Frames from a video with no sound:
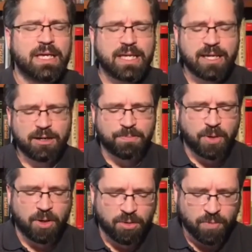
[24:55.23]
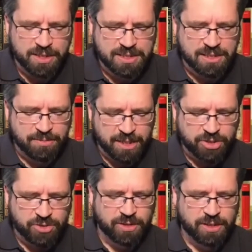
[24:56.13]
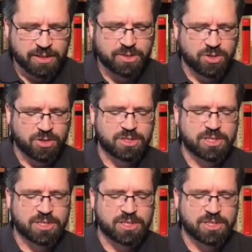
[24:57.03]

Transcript: Here, Paul wants to make sure that the church,